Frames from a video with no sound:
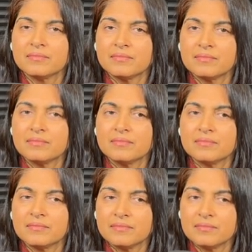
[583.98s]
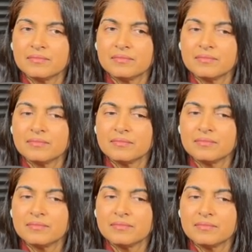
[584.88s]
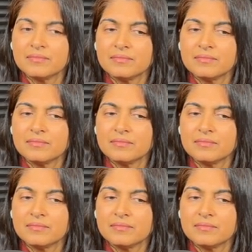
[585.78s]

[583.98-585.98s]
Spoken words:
No words are spoken by the person on screen.